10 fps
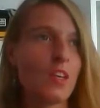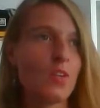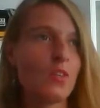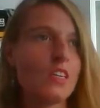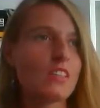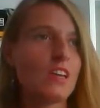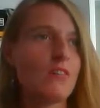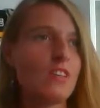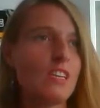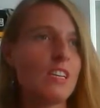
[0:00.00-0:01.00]
you know that that
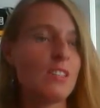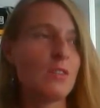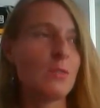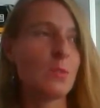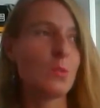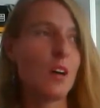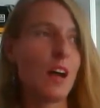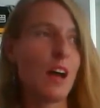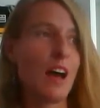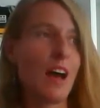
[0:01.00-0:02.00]
feeling of
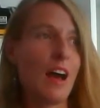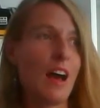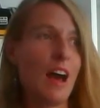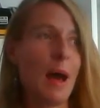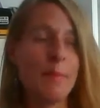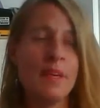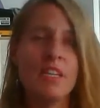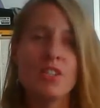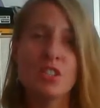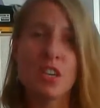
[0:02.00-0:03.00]
i
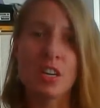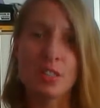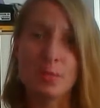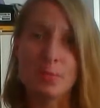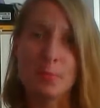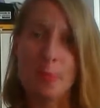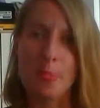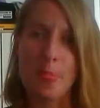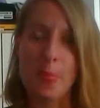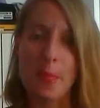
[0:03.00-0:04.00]
made a start
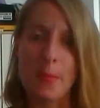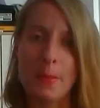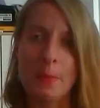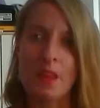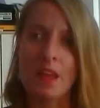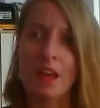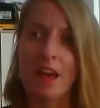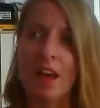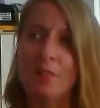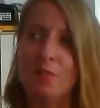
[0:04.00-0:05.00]

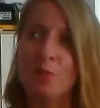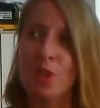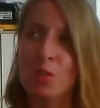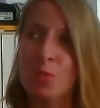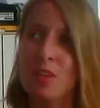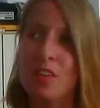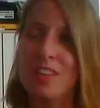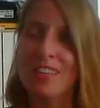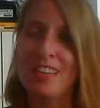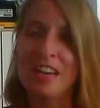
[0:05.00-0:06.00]
i've done what i
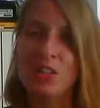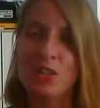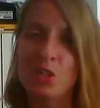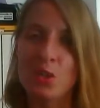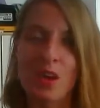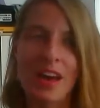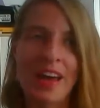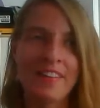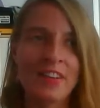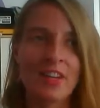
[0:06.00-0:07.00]
think i had to do
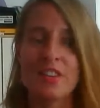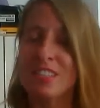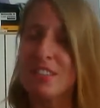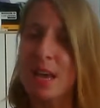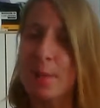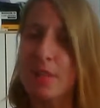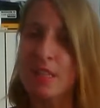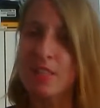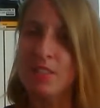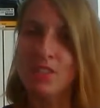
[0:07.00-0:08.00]
and nothing's
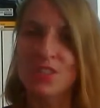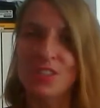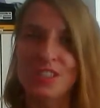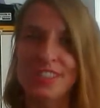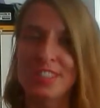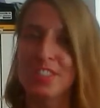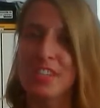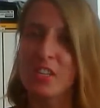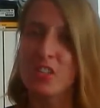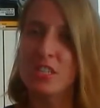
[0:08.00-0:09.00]
happening nothing's
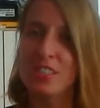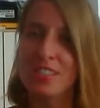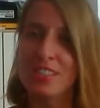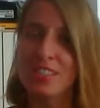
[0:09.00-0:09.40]
changing